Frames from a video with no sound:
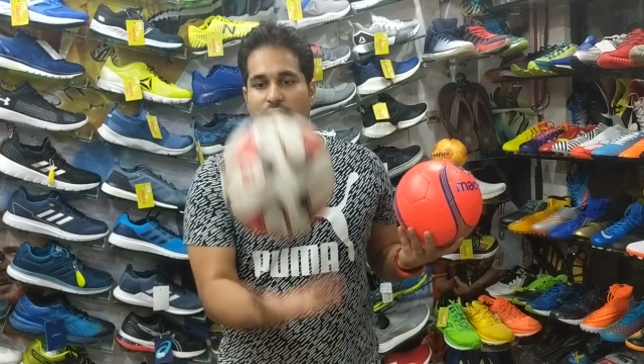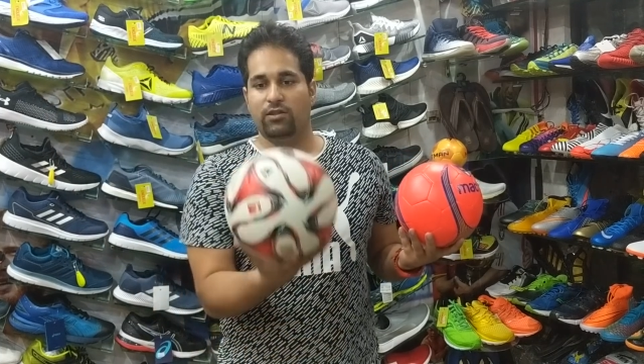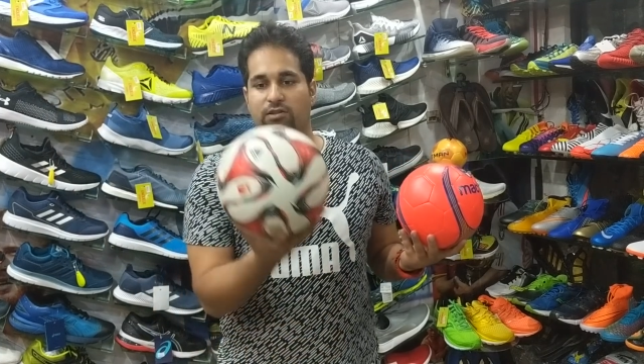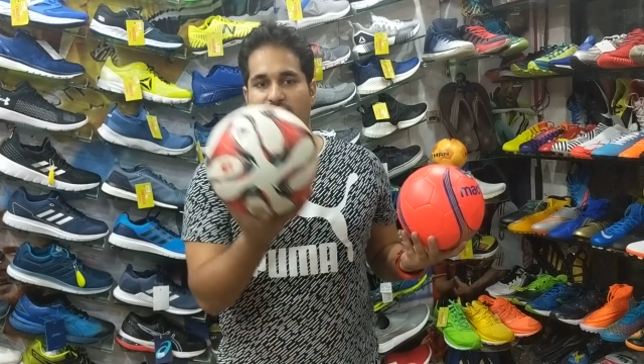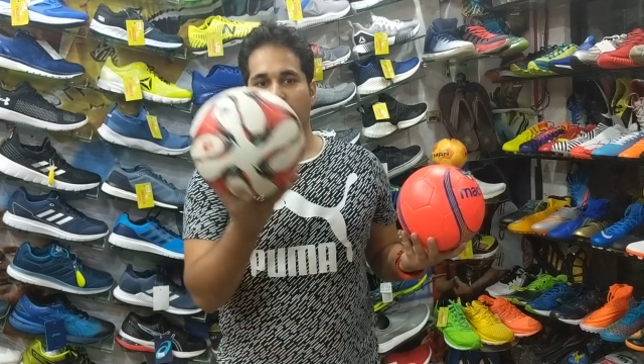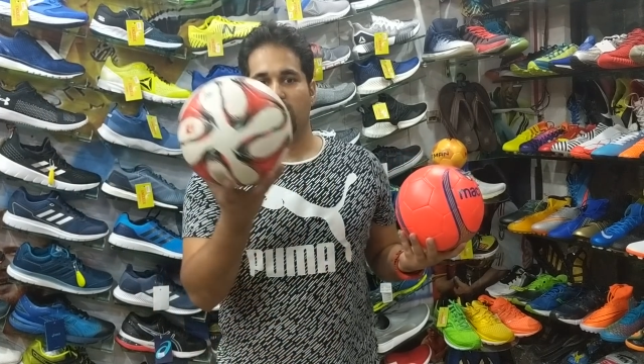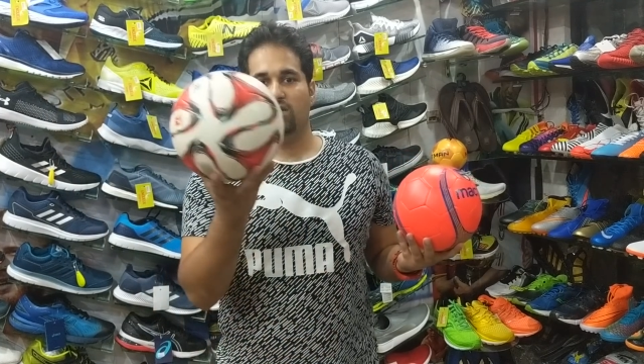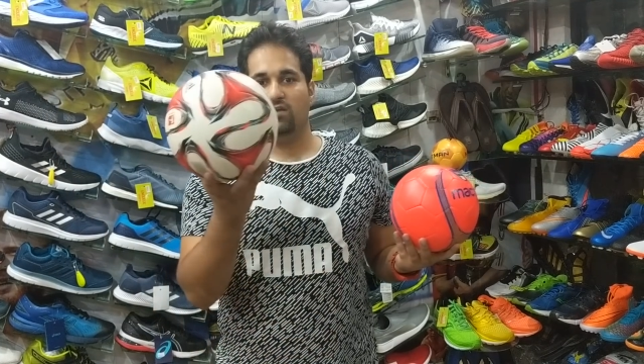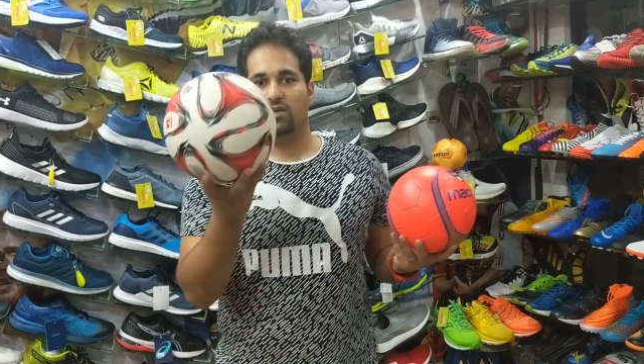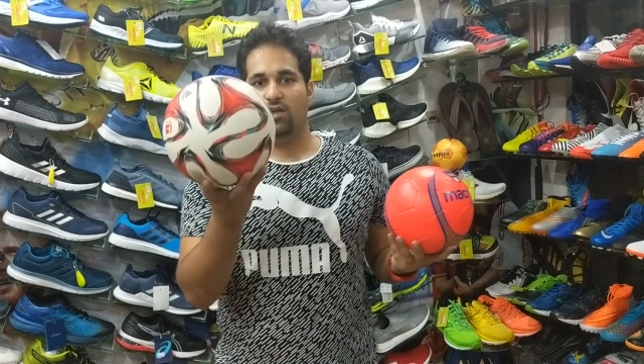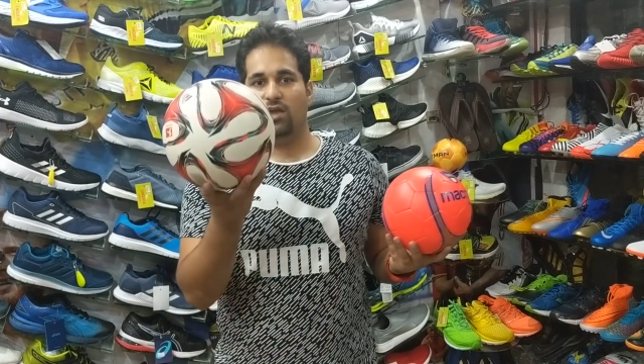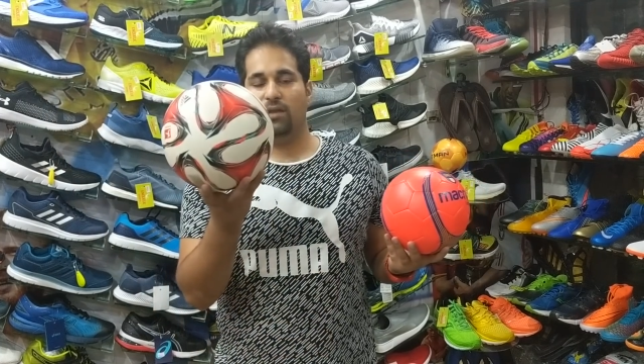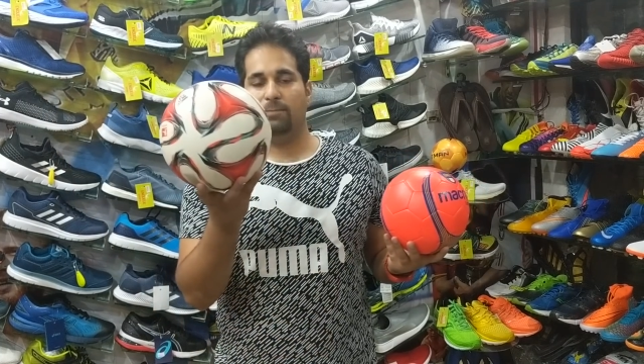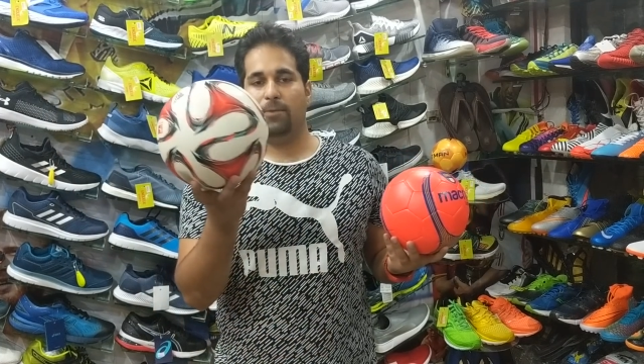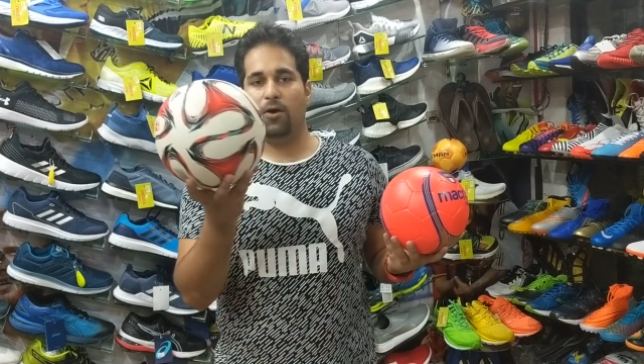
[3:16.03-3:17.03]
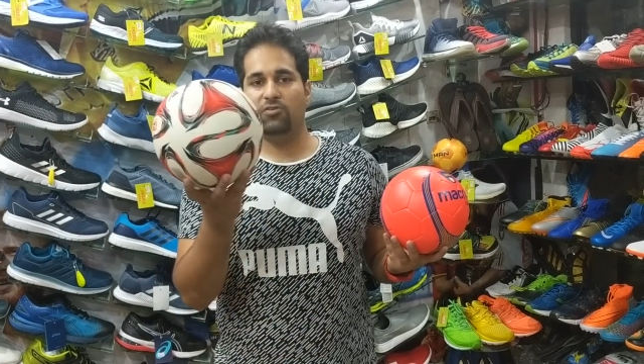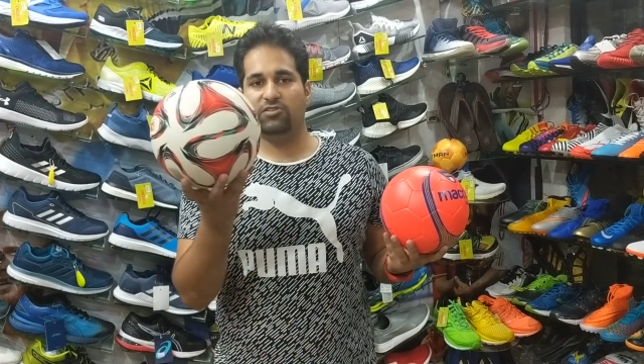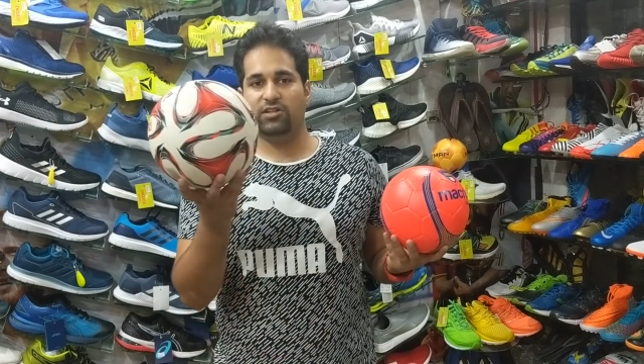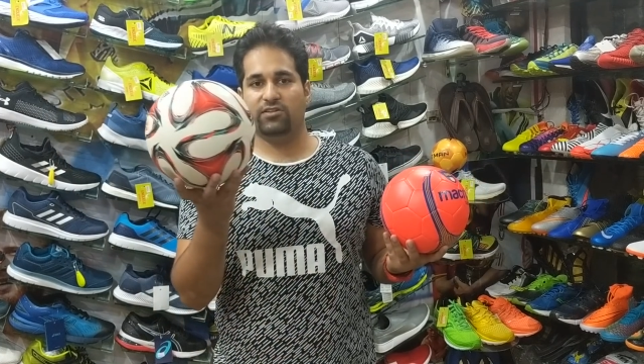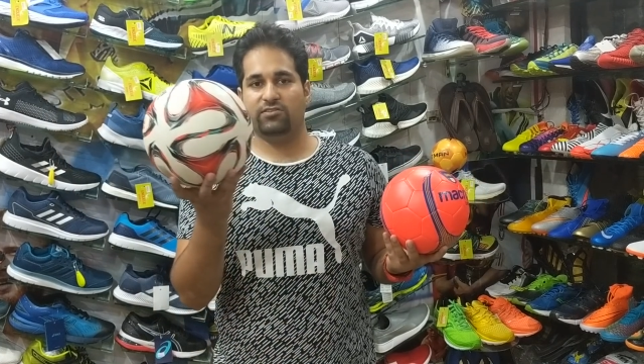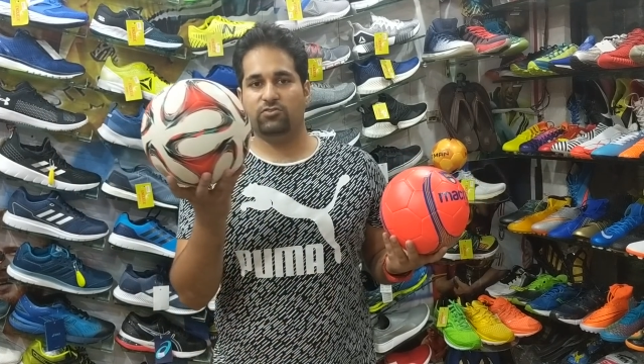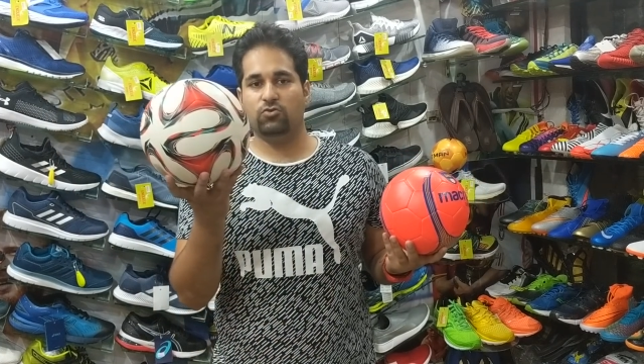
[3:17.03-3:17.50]
See, it
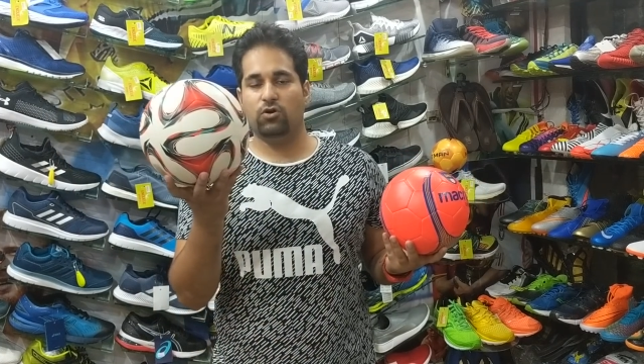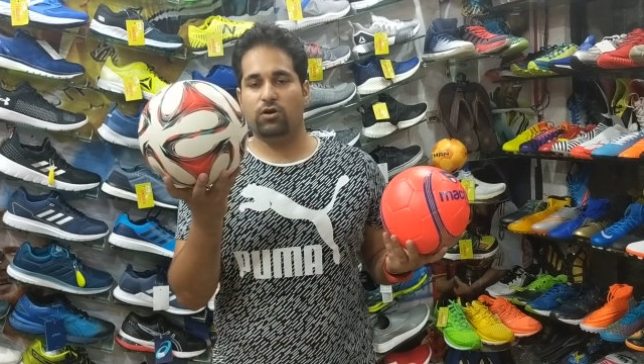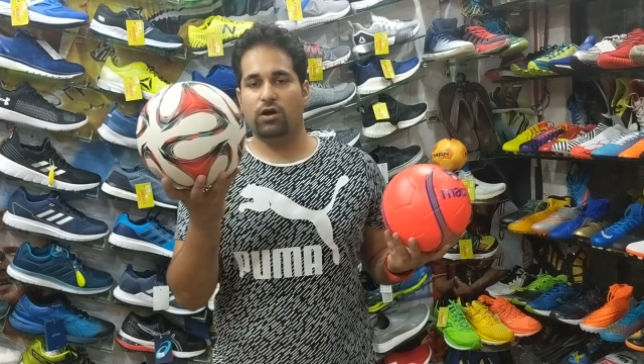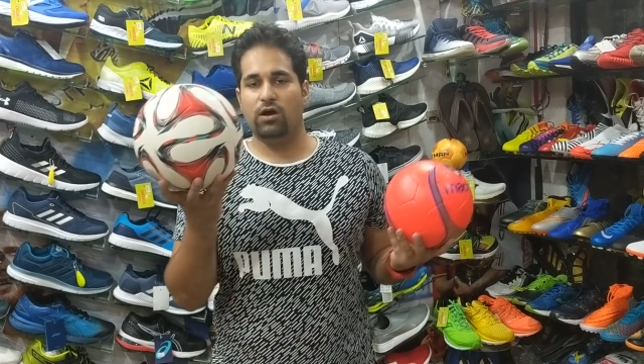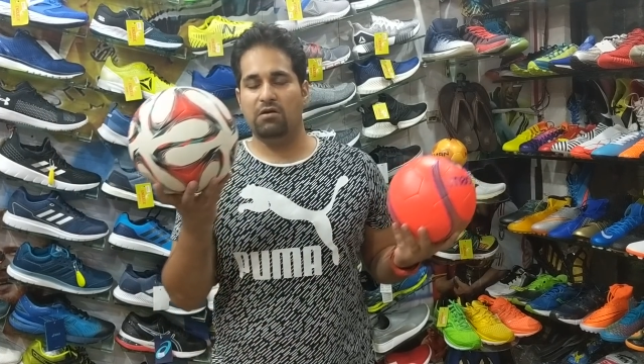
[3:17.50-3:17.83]
bounces to